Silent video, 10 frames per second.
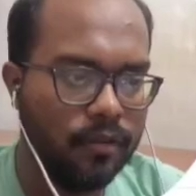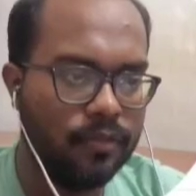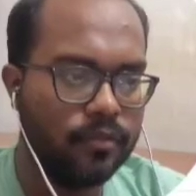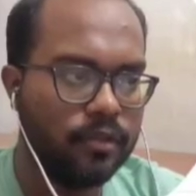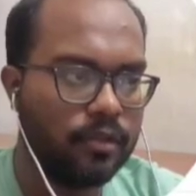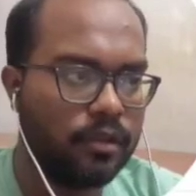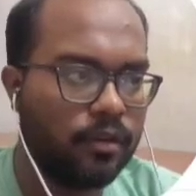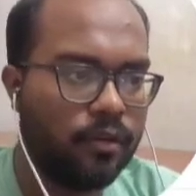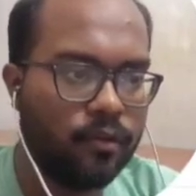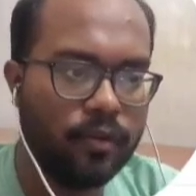everyone,
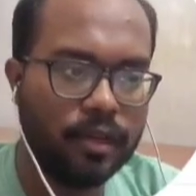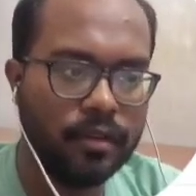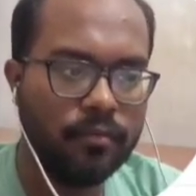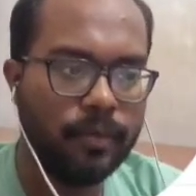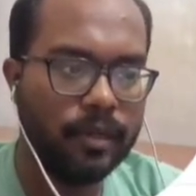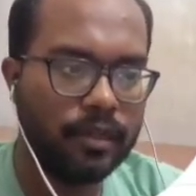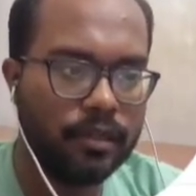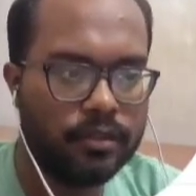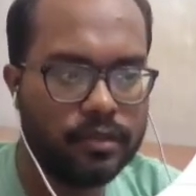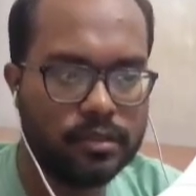welcome back
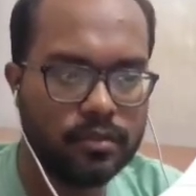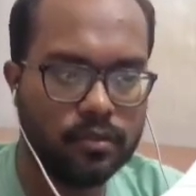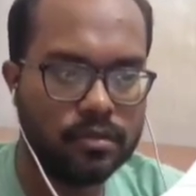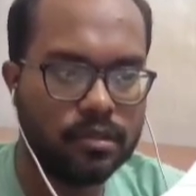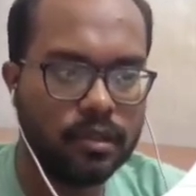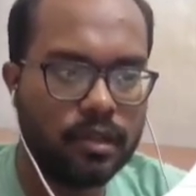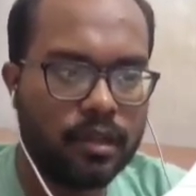to this course.